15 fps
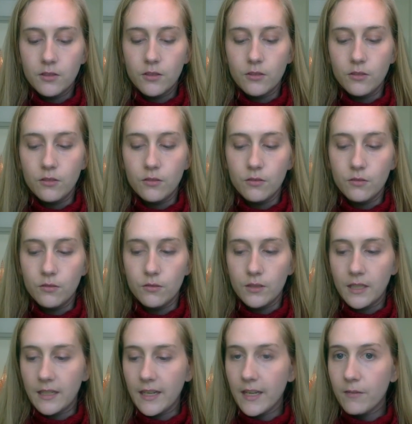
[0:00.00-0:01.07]
you
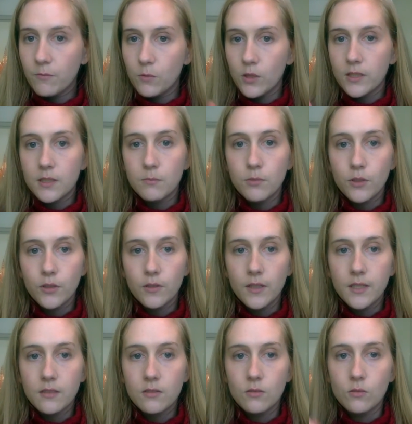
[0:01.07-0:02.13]
can have works in
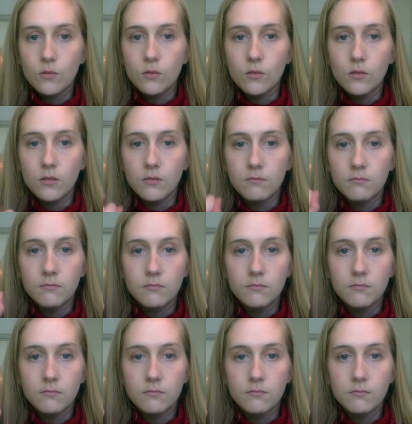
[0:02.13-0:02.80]
progress or